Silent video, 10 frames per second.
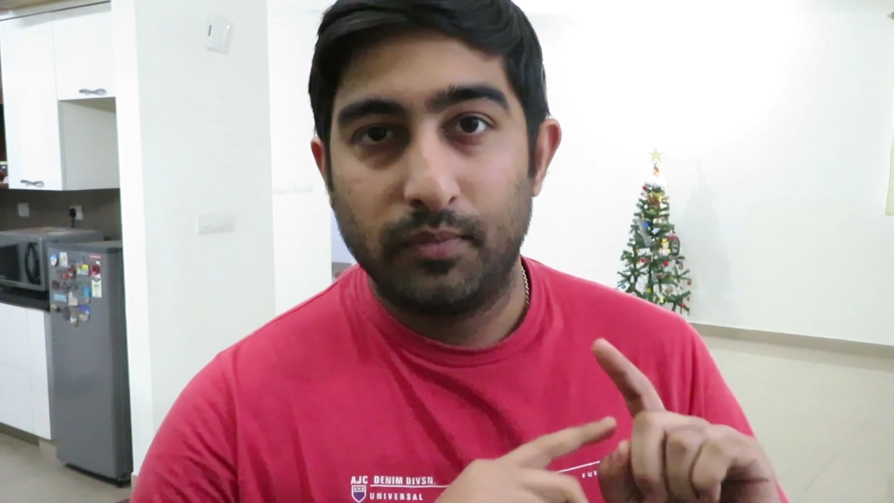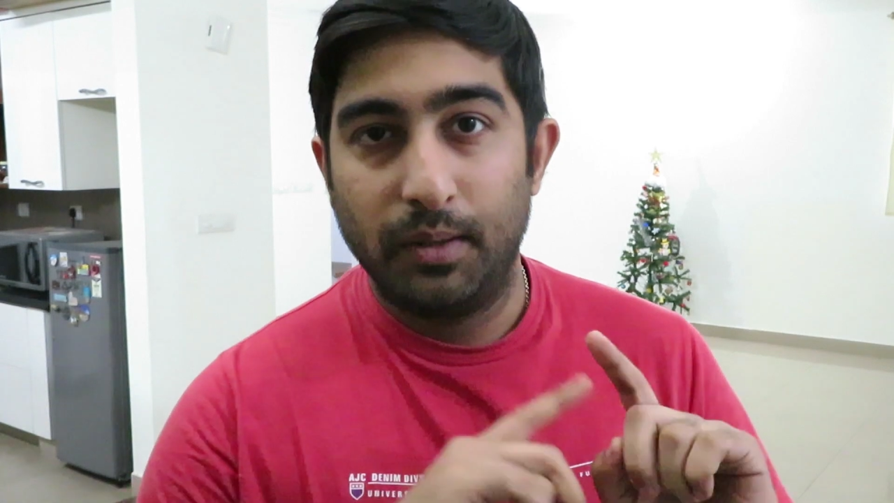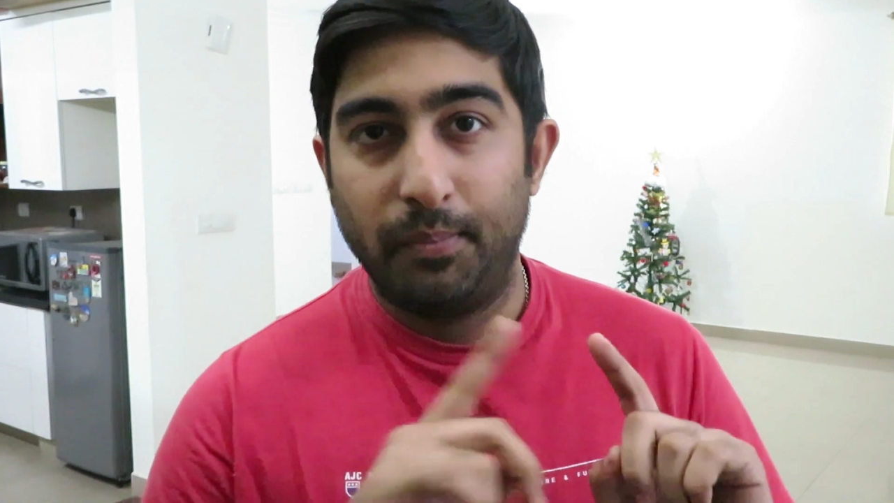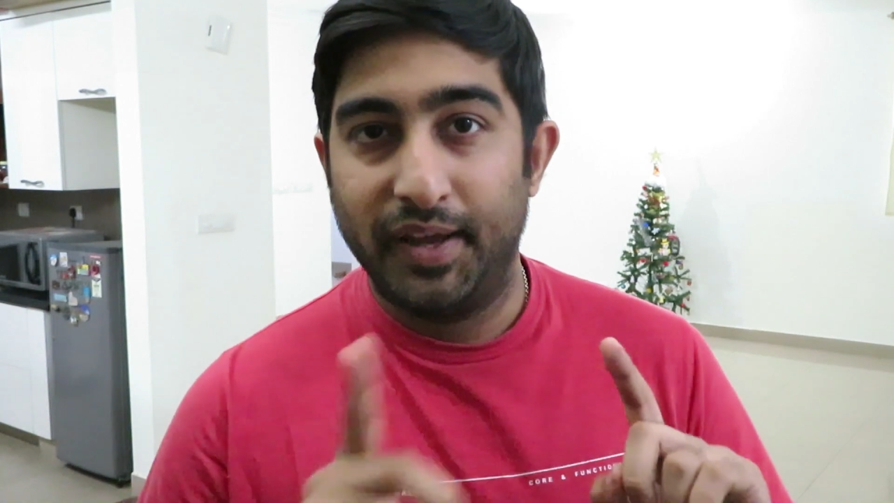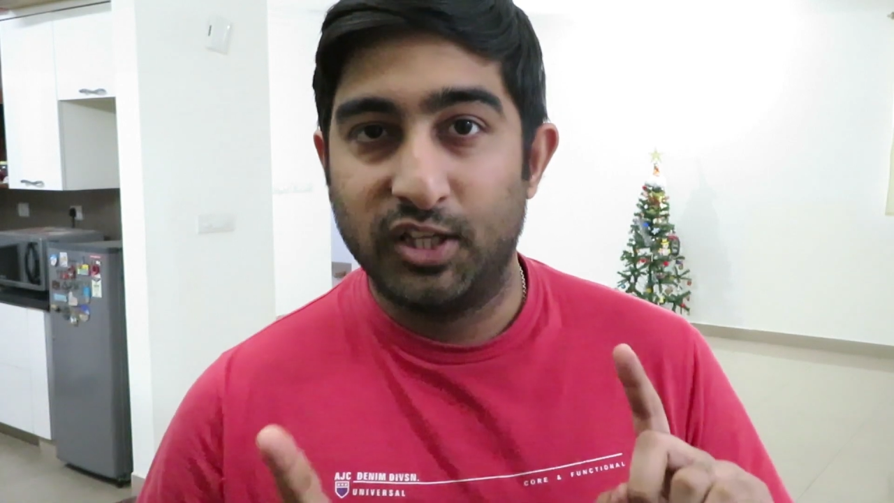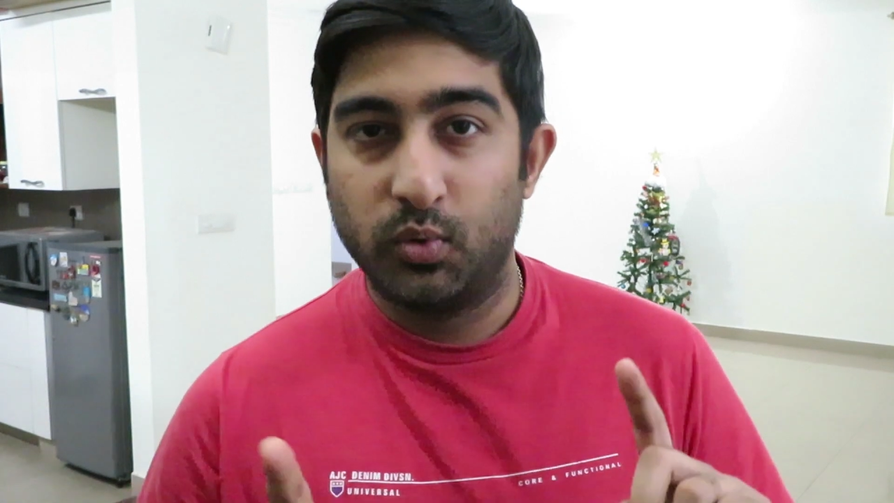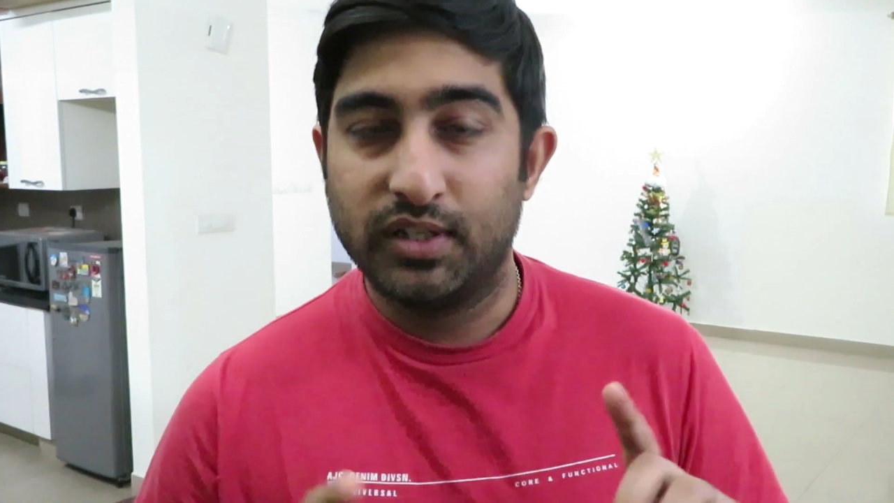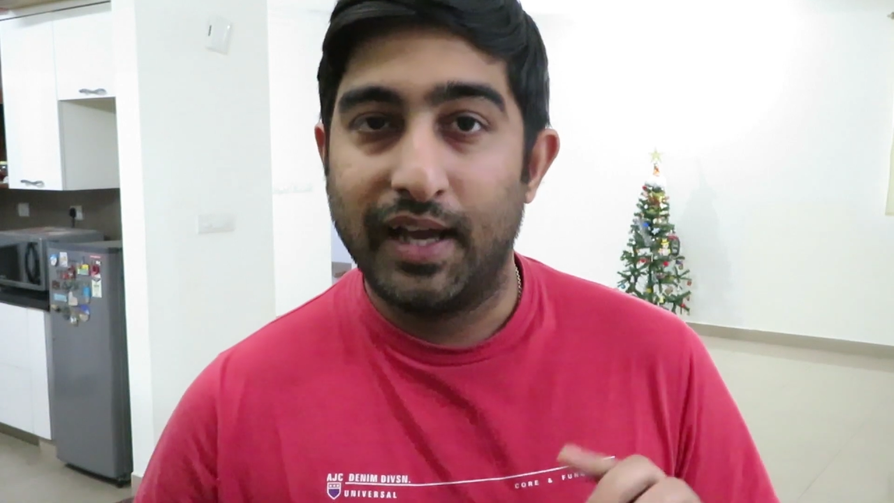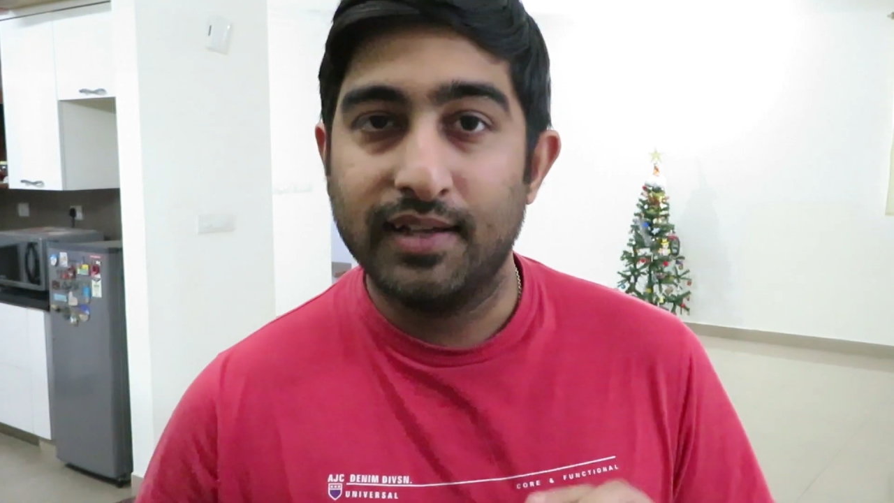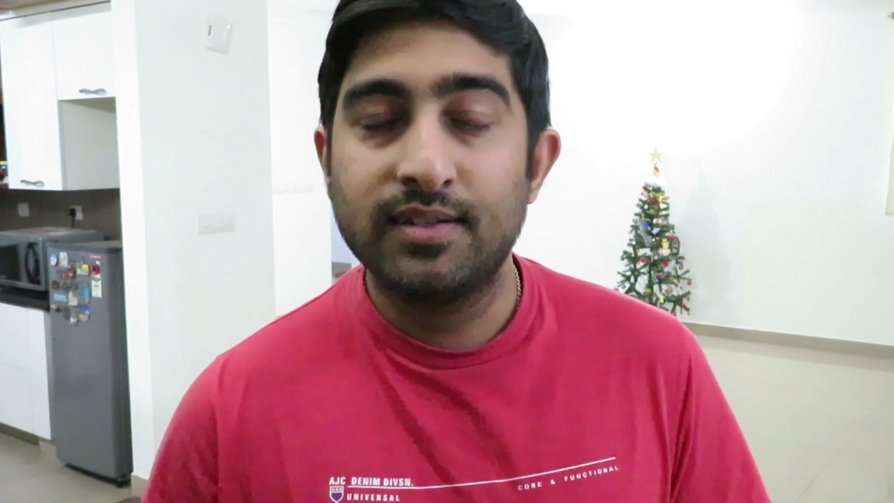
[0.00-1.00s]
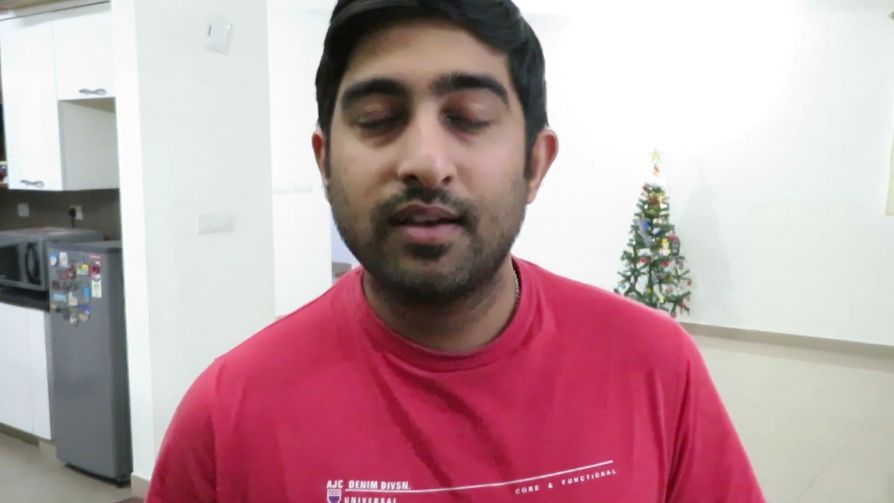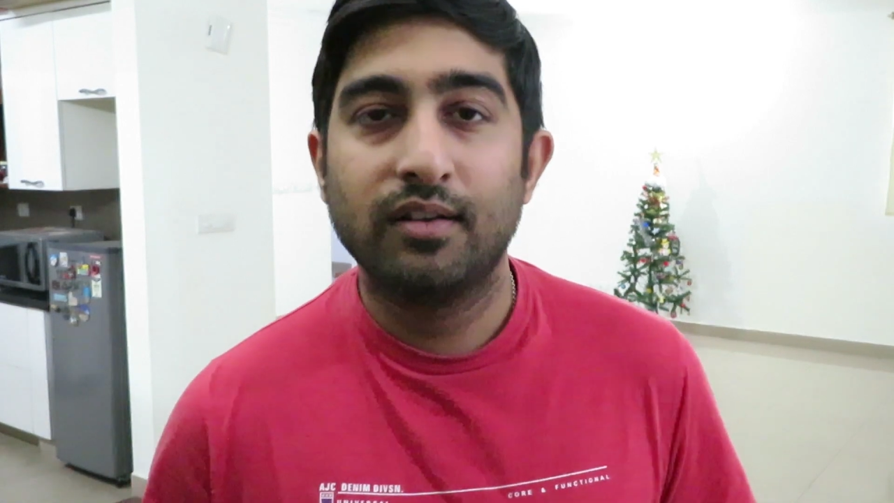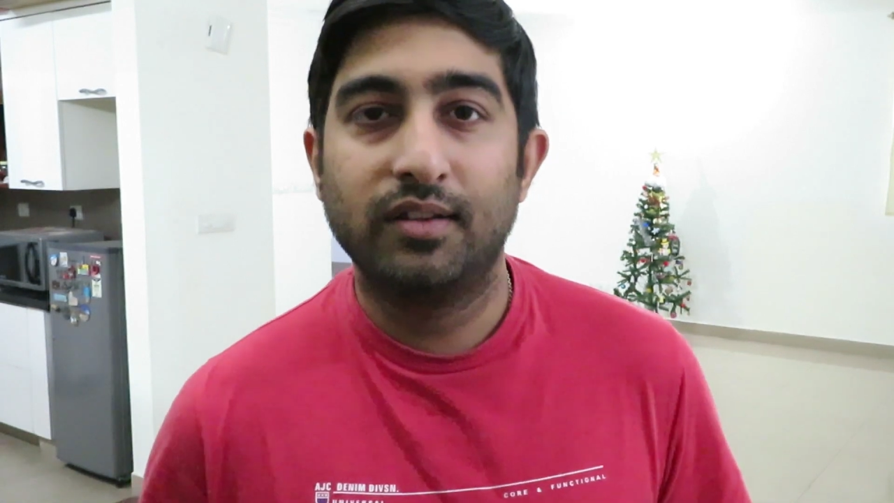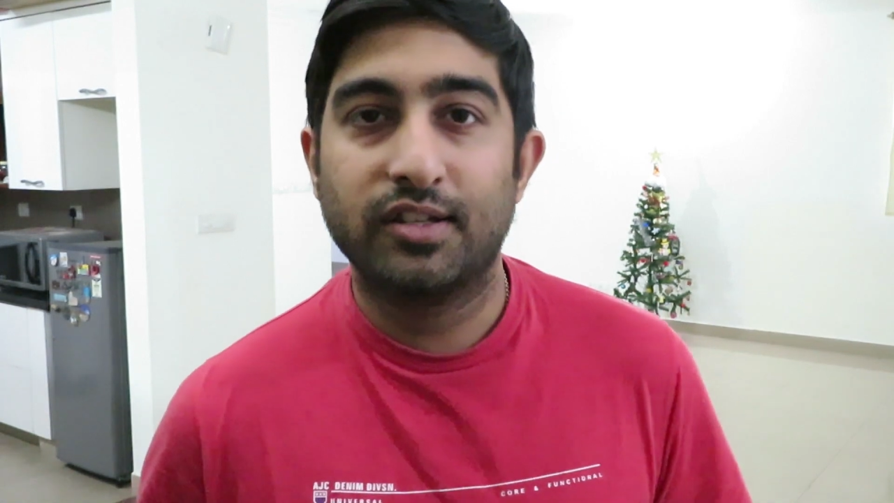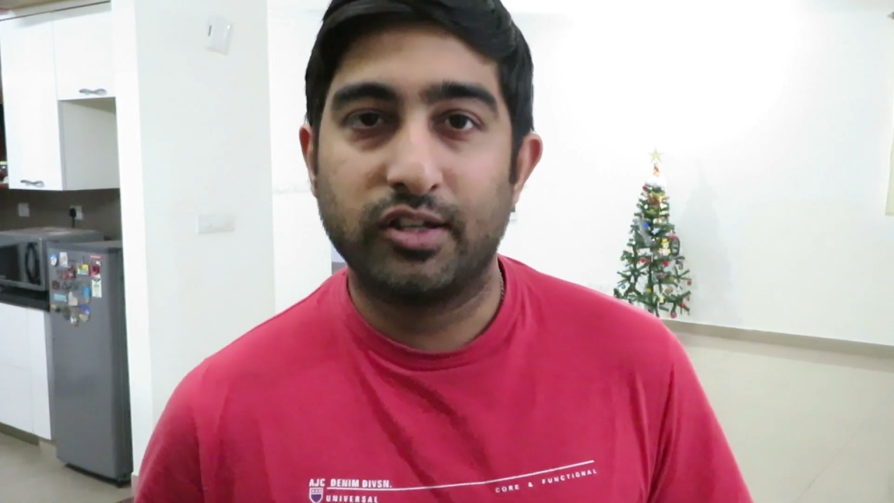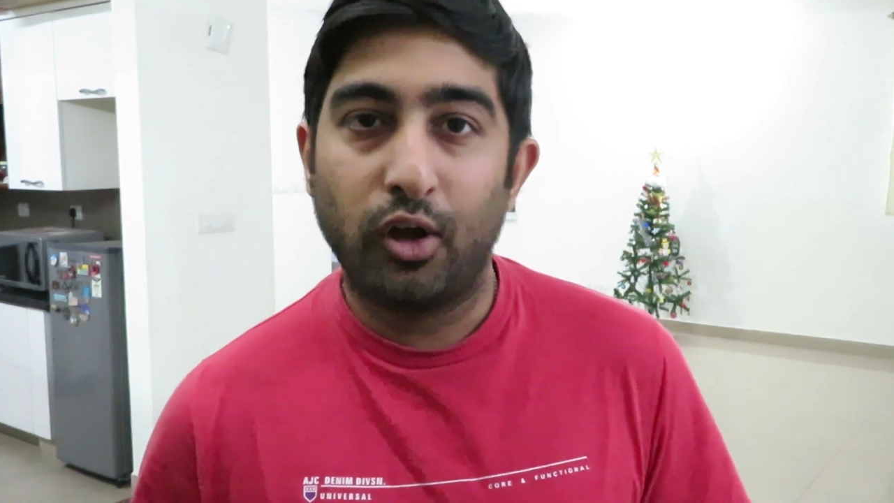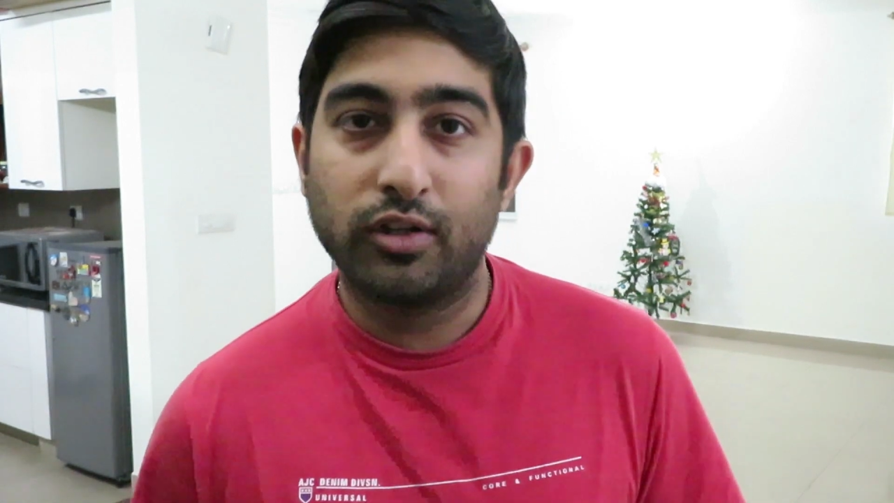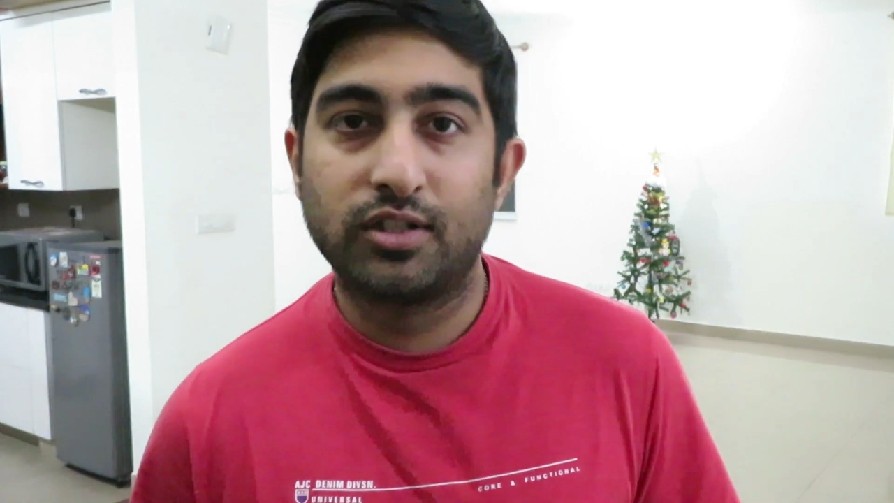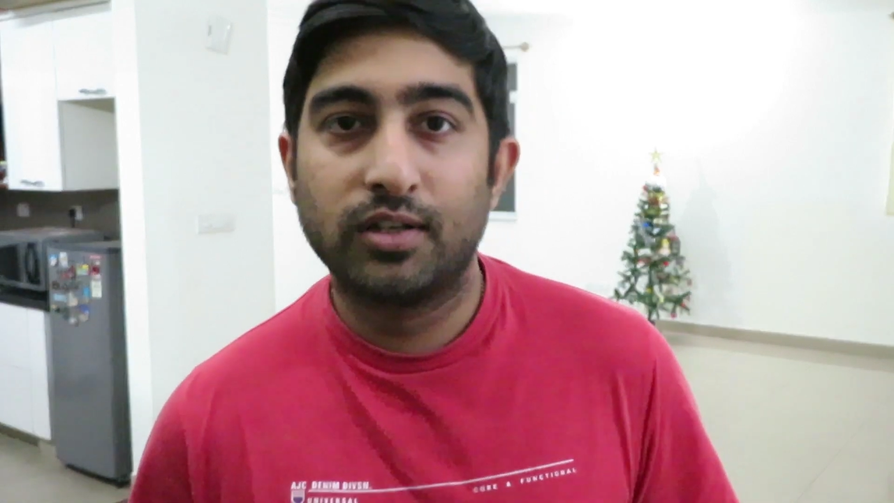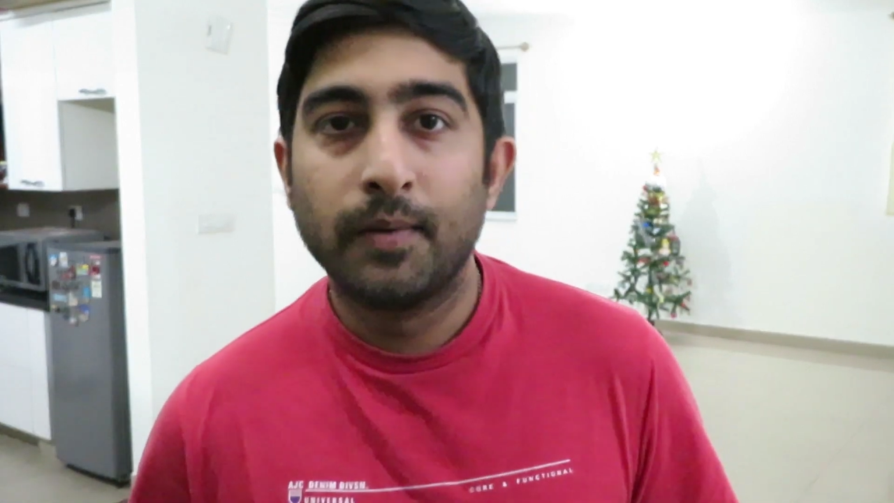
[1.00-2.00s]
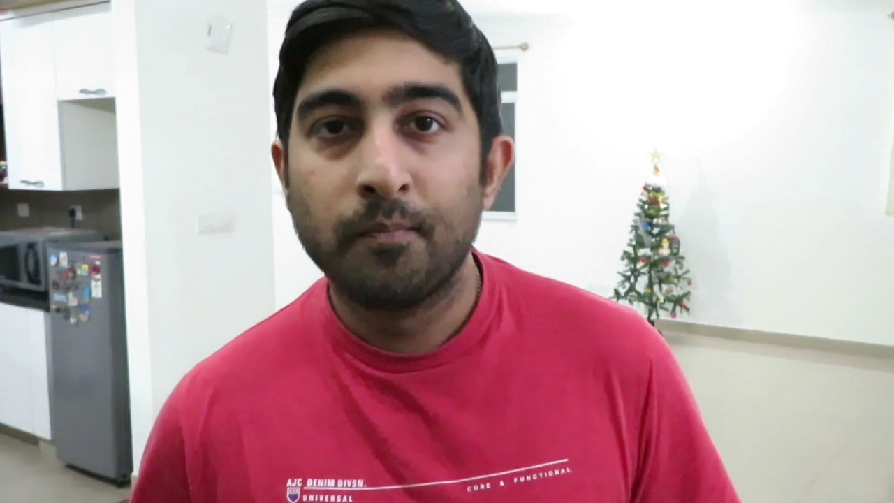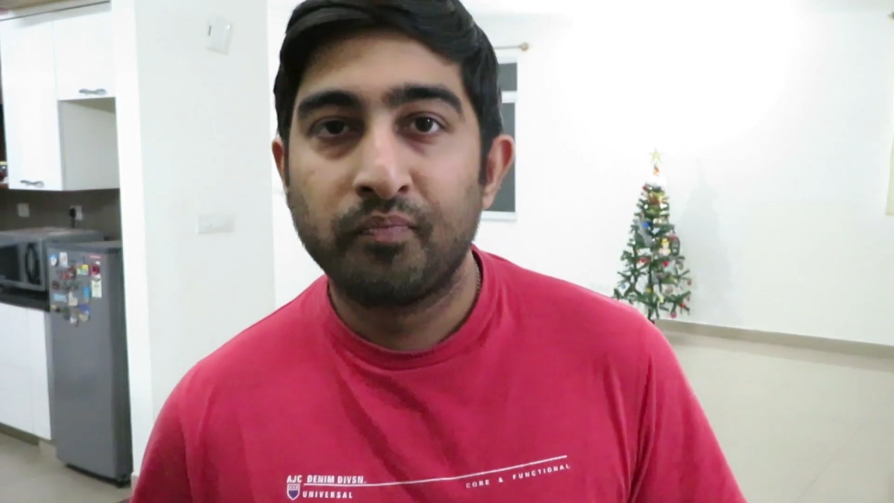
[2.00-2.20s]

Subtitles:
the page which has the slots